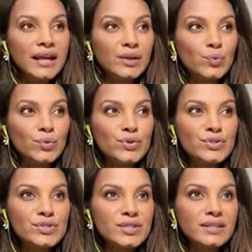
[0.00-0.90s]
it
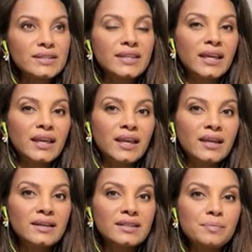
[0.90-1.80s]
was
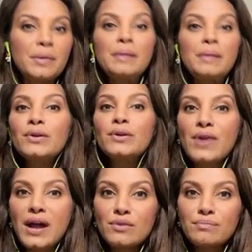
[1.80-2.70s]
the people
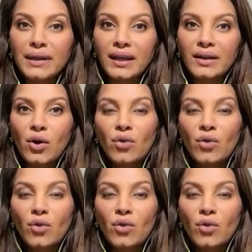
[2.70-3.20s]
around me,